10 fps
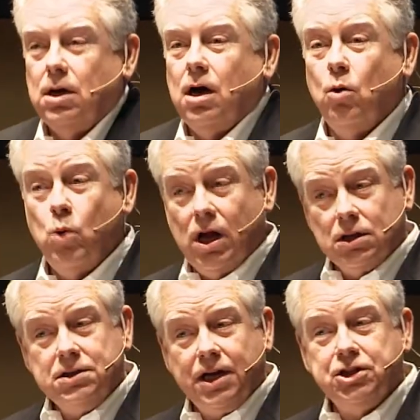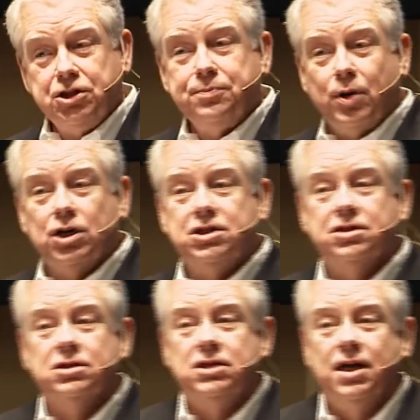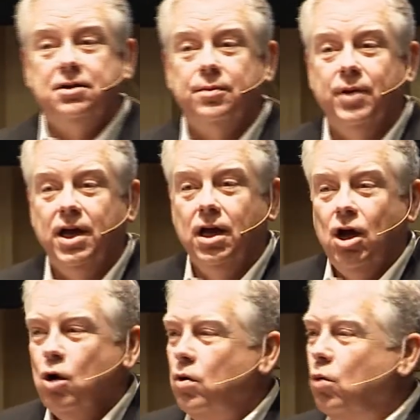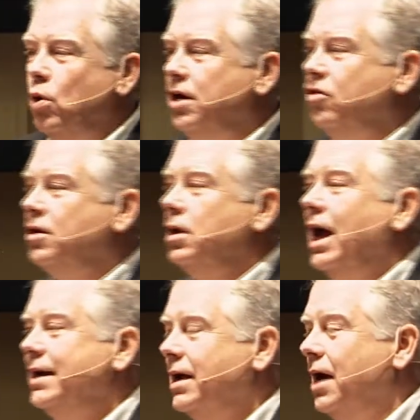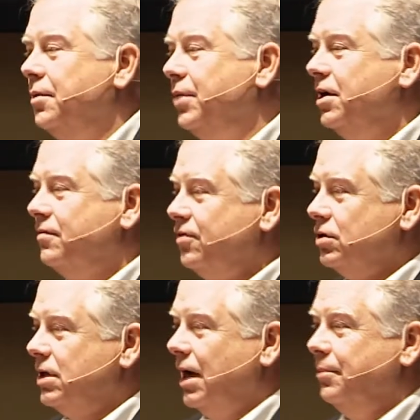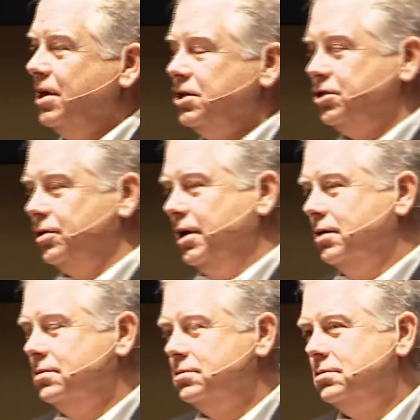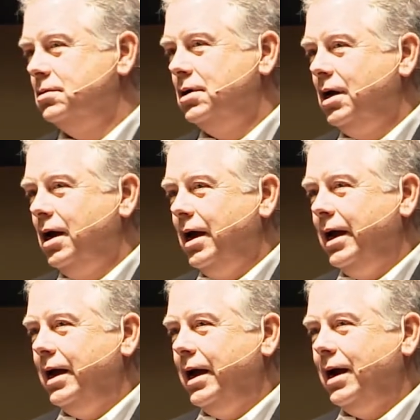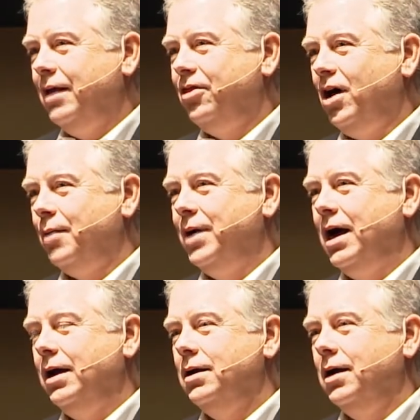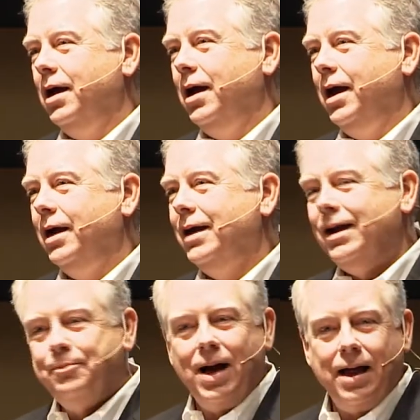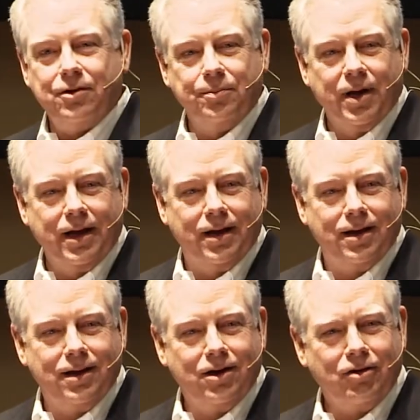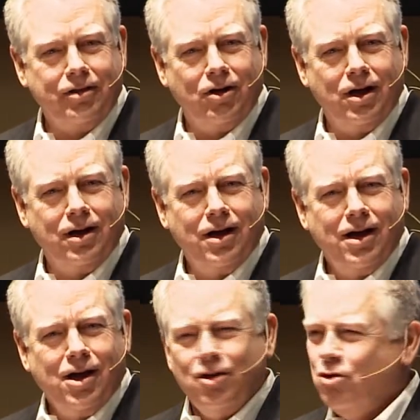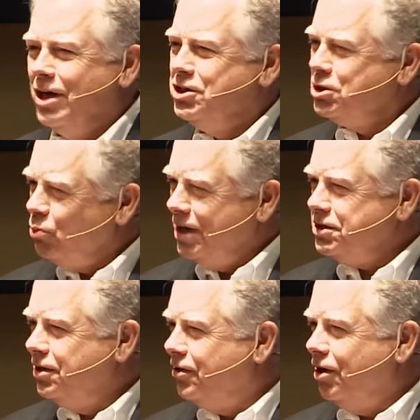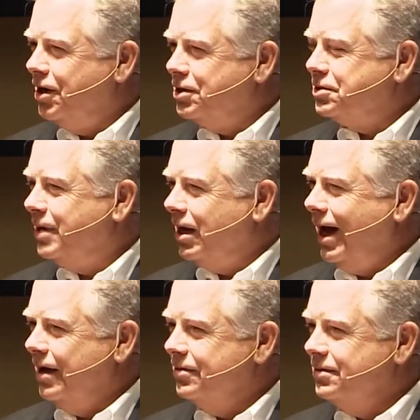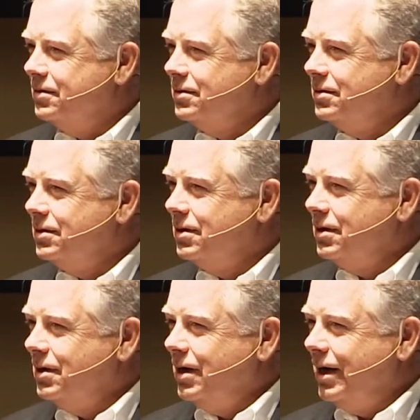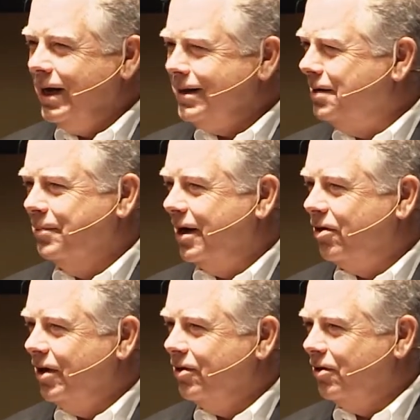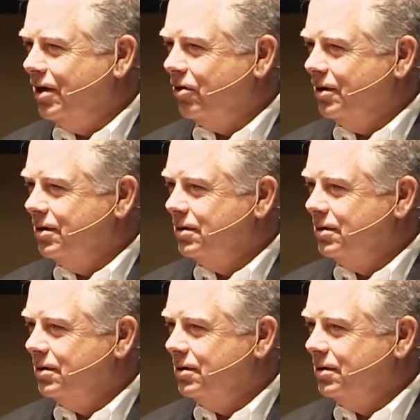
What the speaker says: a well-intentioned person said to me, well, what is it like now to be in full-time ministry? And I thought about it, and then it bothered me, because I thought, so I just wasted 30 years of my life. And that doesn't make sense, does it?